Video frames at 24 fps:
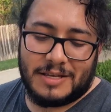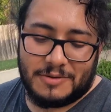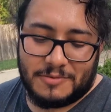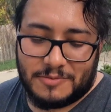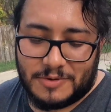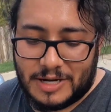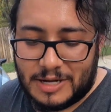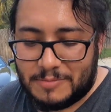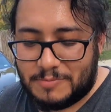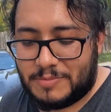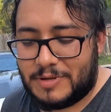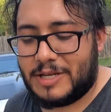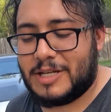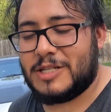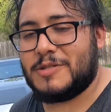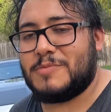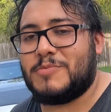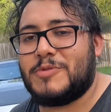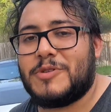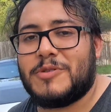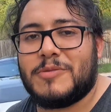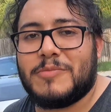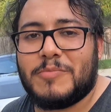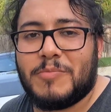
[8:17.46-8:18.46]
a wrap
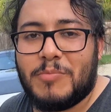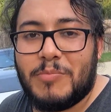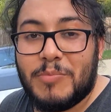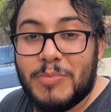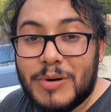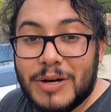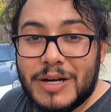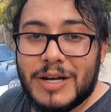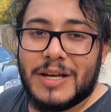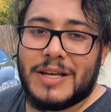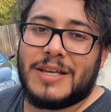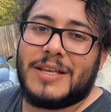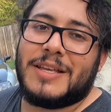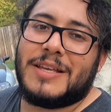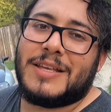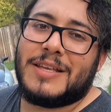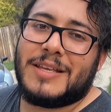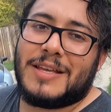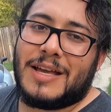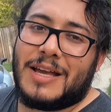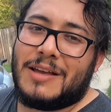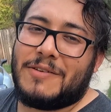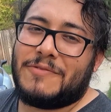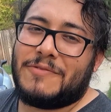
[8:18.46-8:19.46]
expert, but
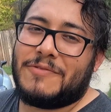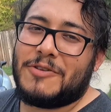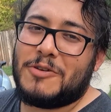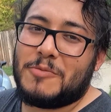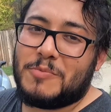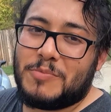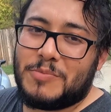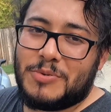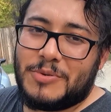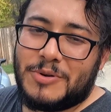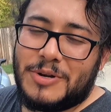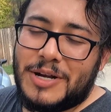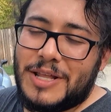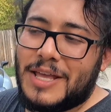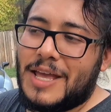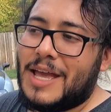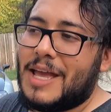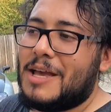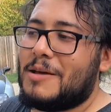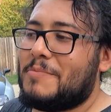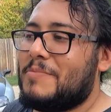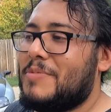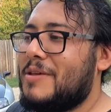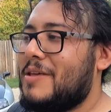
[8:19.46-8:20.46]
I feel pretty
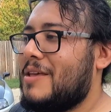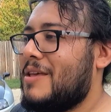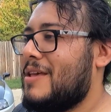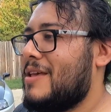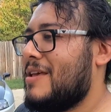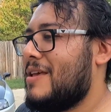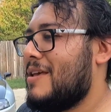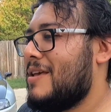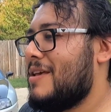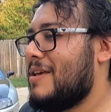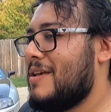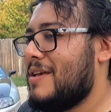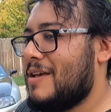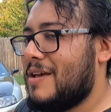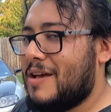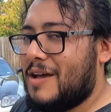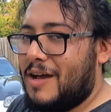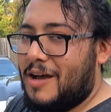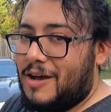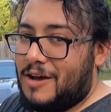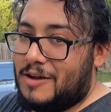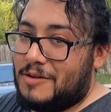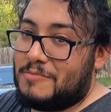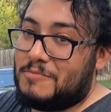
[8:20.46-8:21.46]
happy
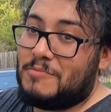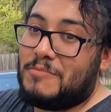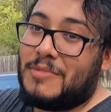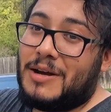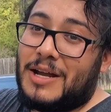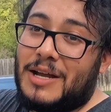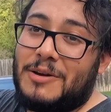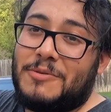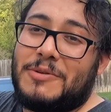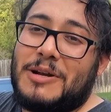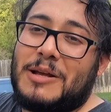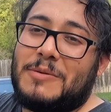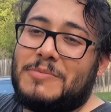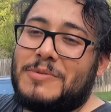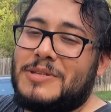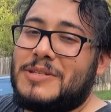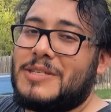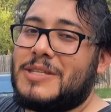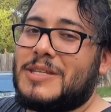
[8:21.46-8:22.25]
on my wrapping